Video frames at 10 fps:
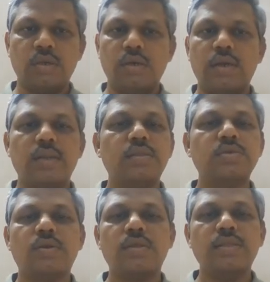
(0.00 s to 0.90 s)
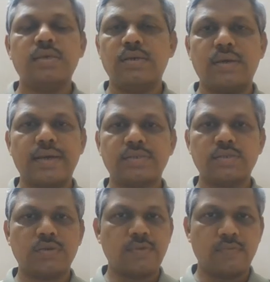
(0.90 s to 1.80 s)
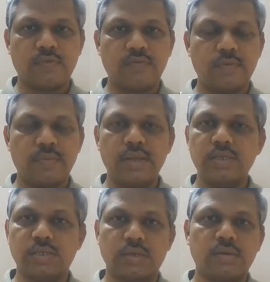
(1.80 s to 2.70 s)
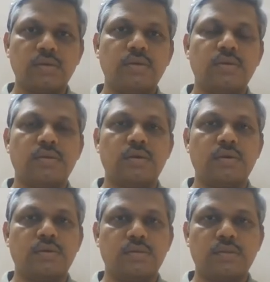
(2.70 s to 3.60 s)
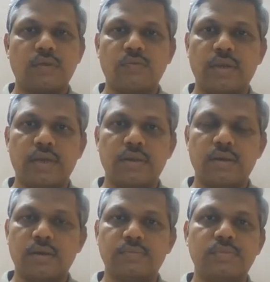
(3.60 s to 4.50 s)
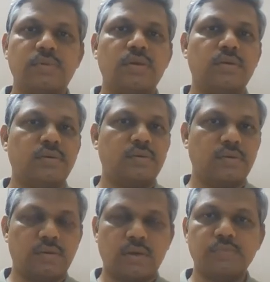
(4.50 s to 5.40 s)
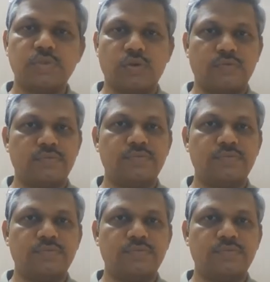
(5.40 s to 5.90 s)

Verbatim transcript: and these are all the actions of the manager uh, that we can uh, uh, observe